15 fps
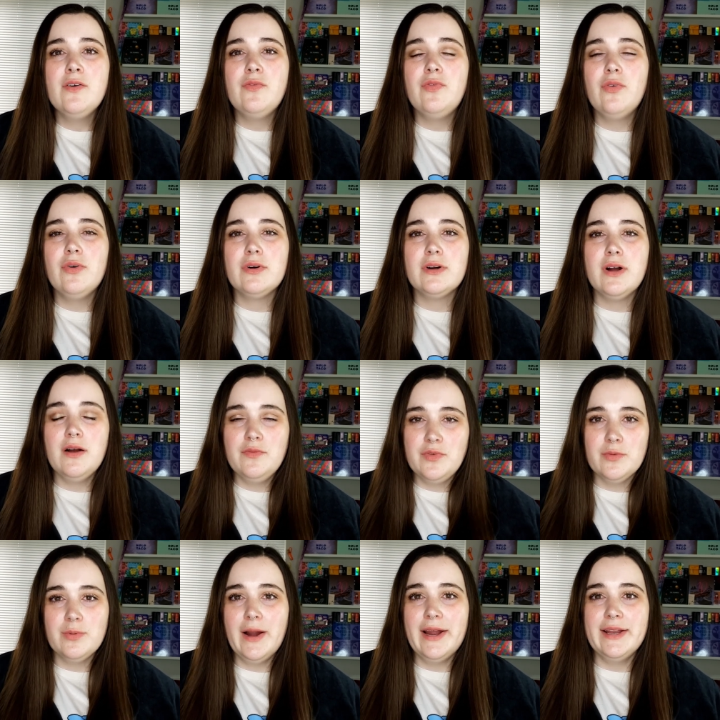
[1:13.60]
for a
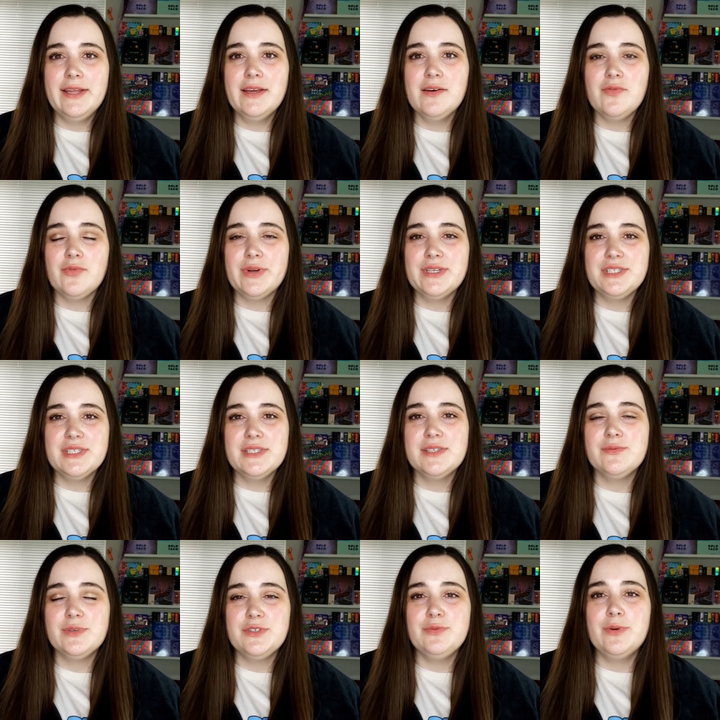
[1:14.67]
variety of
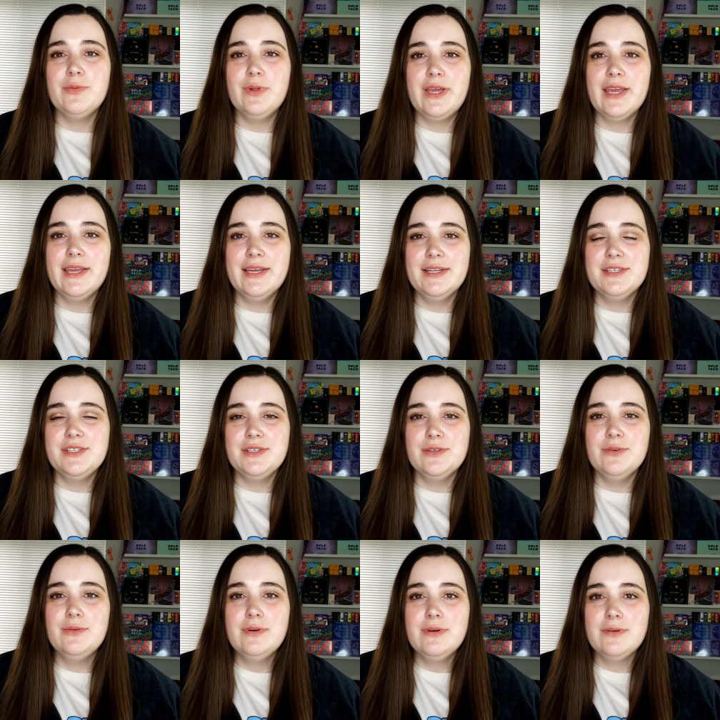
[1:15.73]
reasons, which we will get
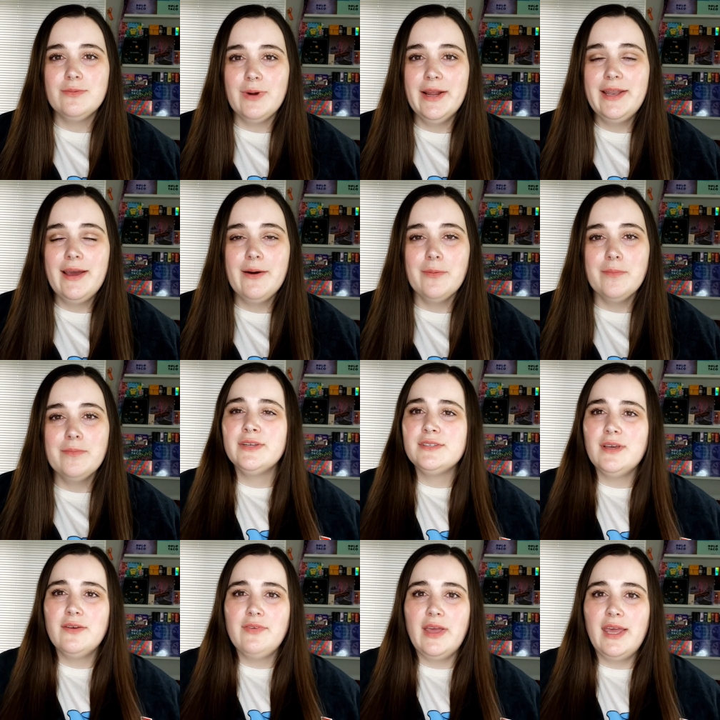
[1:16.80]
into right now.
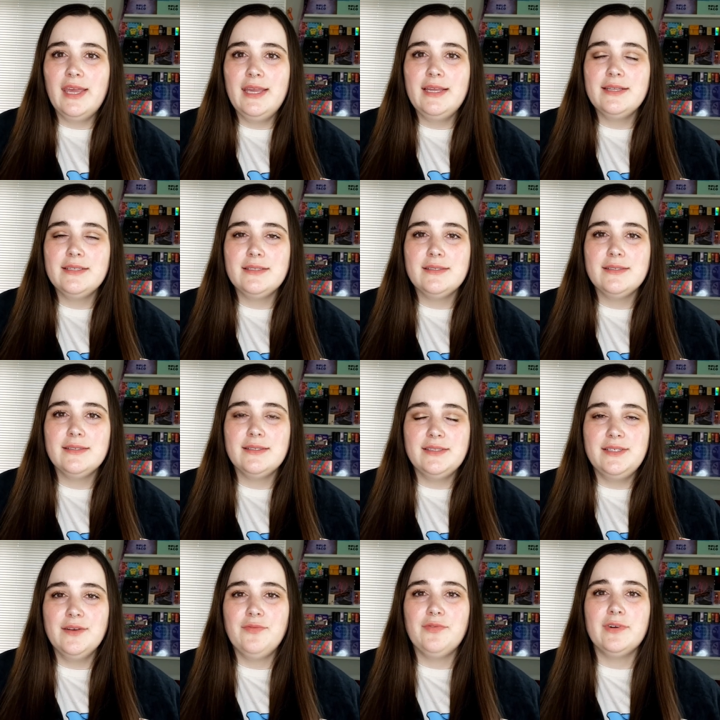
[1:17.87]
So I have eight
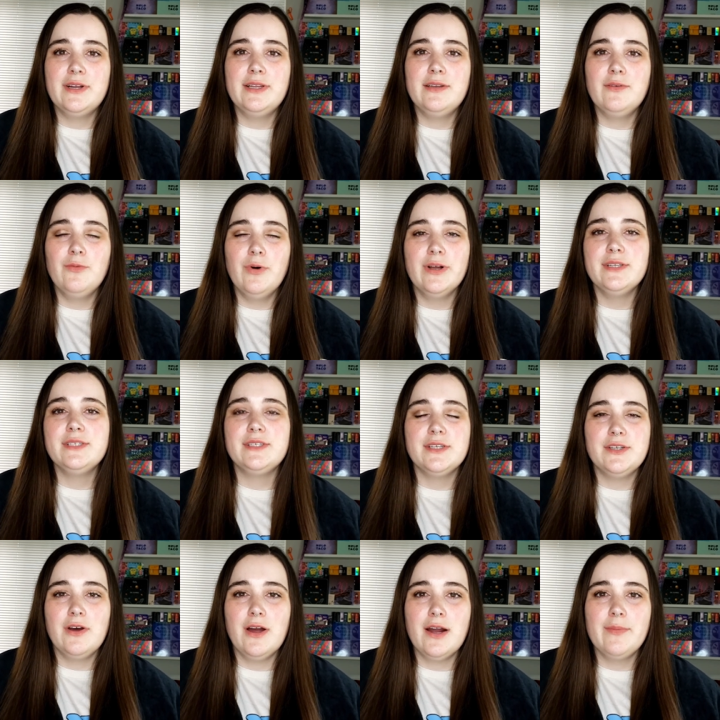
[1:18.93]
different ones to
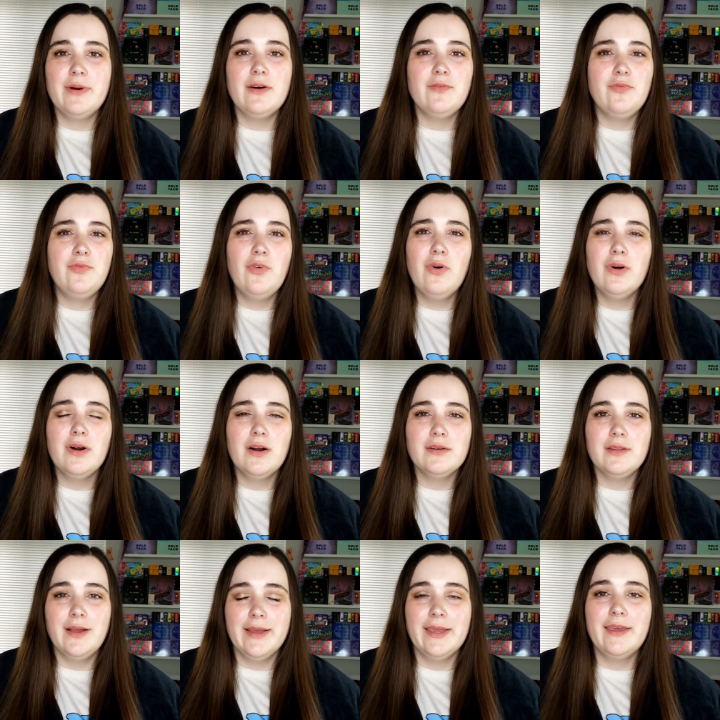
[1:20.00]
talk about. Four are
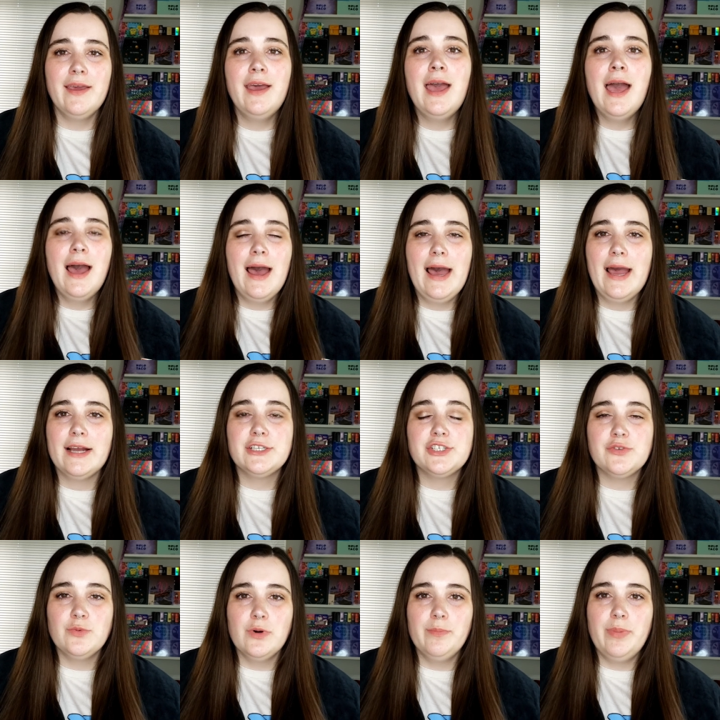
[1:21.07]
like
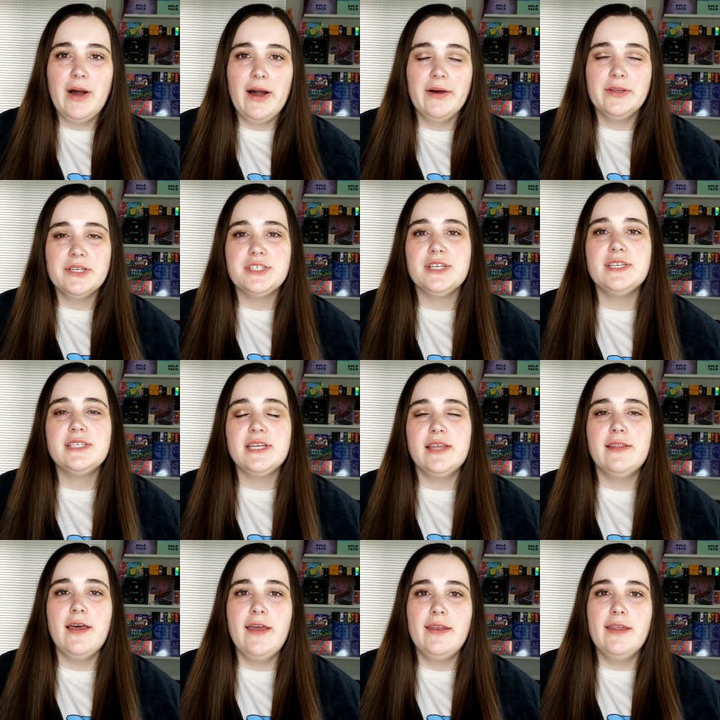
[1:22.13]
actual polishes
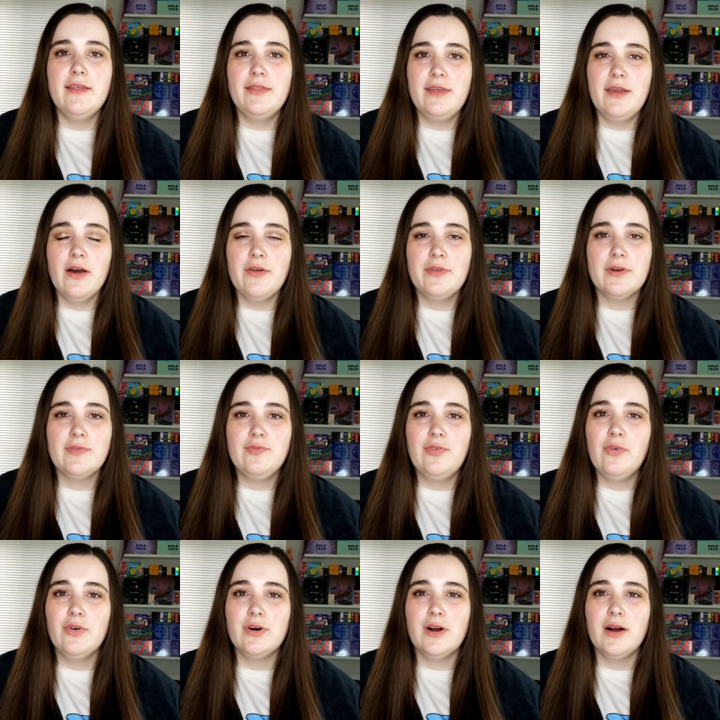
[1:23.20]
and then the other
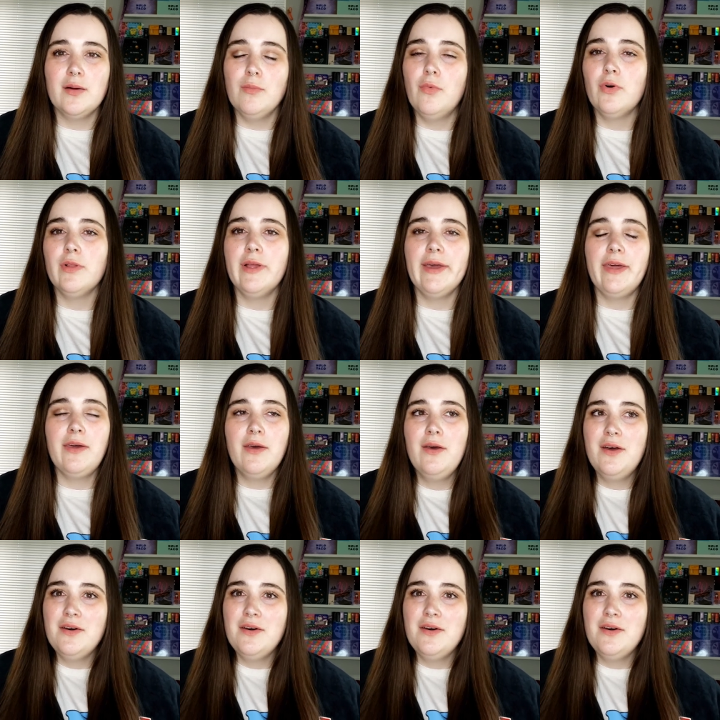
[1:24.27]
four are more like